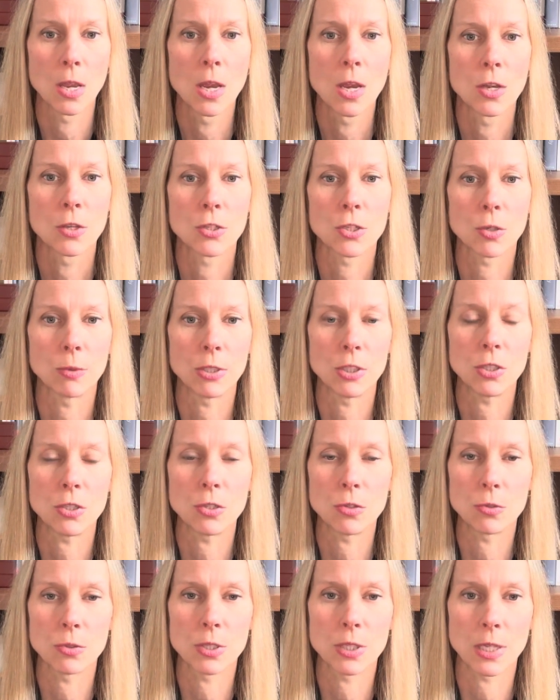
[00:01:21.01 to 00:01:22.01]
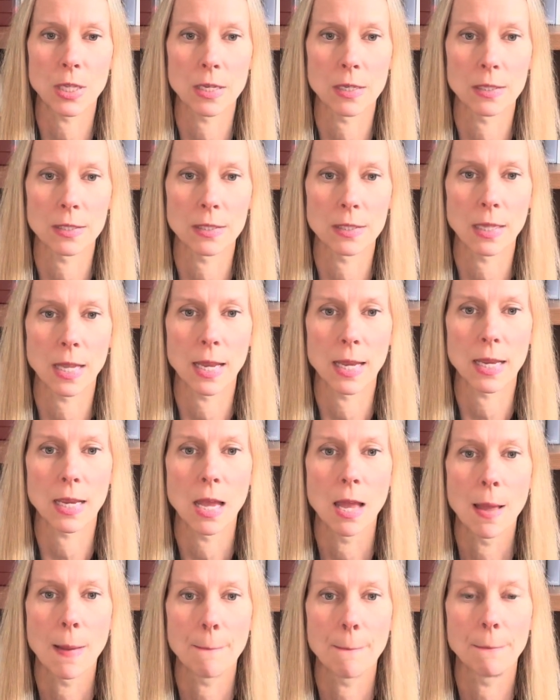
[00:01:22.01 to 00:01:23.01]
So we'd use things like
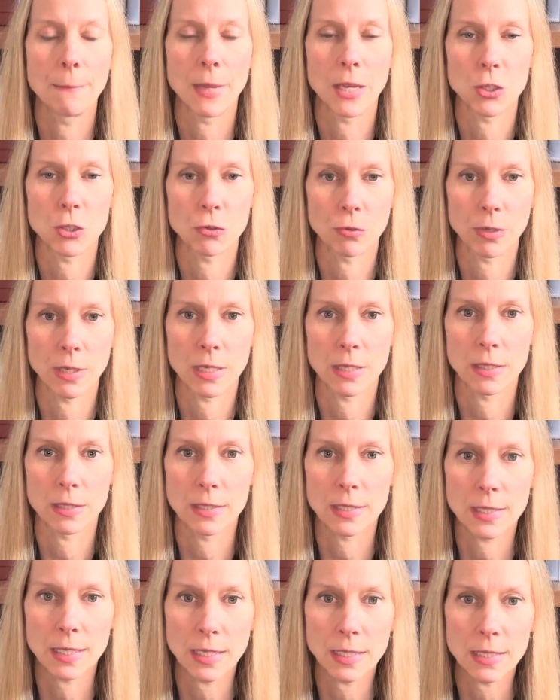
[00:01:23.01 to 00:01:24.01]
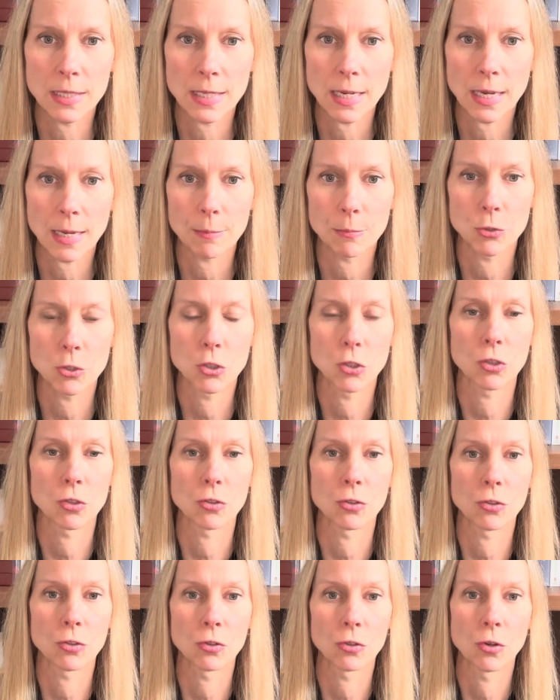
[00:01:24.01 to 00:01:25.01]
measuring skin
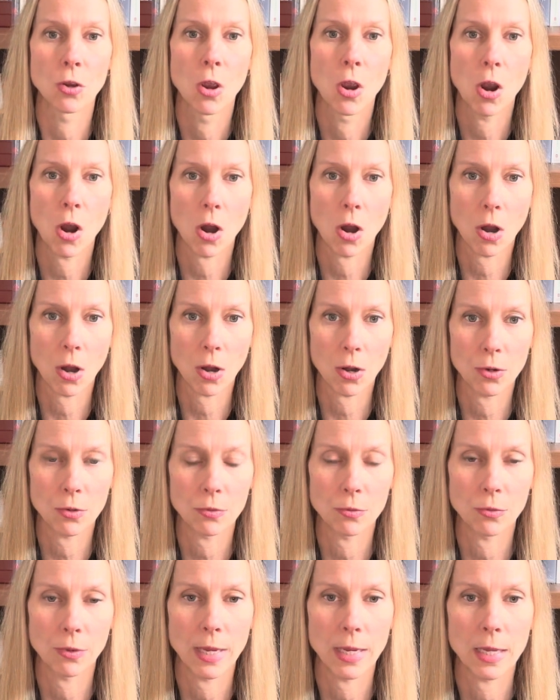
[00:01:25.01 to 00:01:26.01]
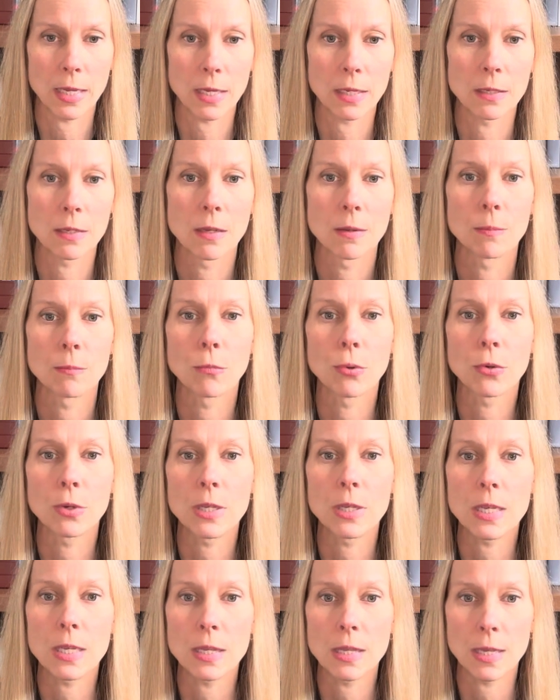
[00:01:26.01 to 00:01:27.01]
temperature, heart rate,
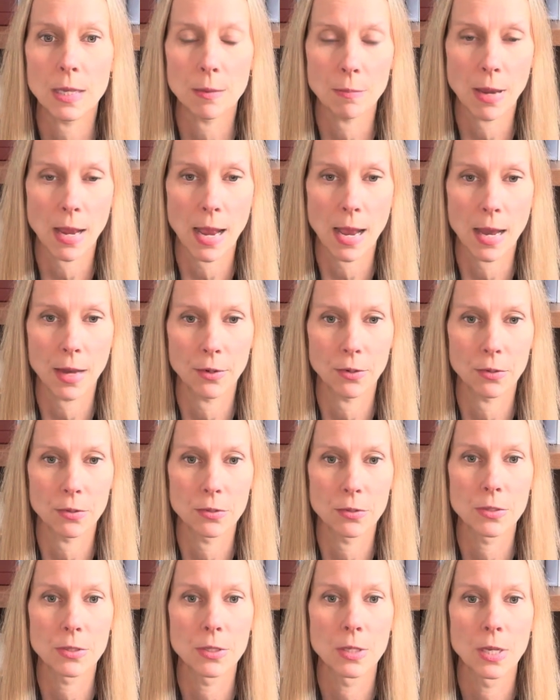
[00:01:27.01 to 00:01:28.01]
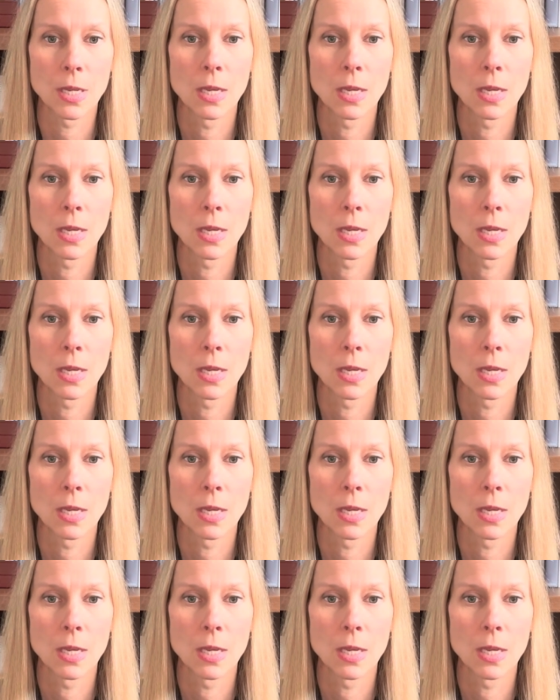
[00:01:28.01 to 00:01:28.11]
breathing patterns,